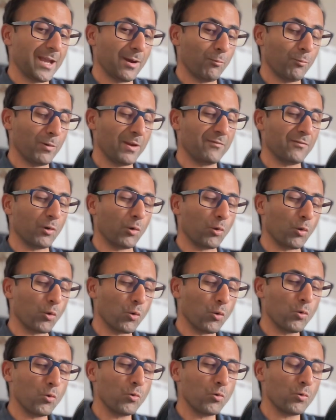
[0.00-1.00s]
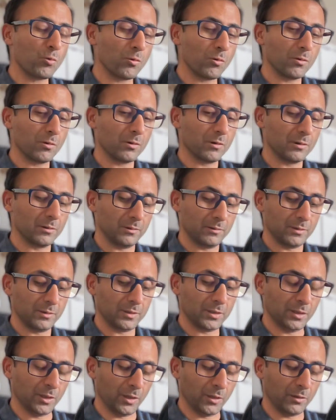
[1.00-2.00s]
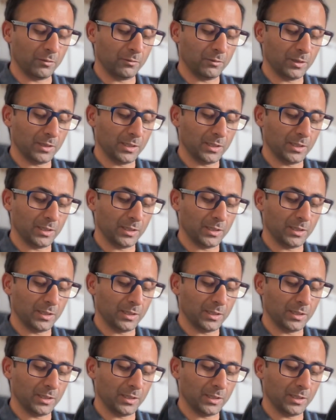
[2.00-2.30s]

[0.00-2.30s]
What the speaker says: We've all, I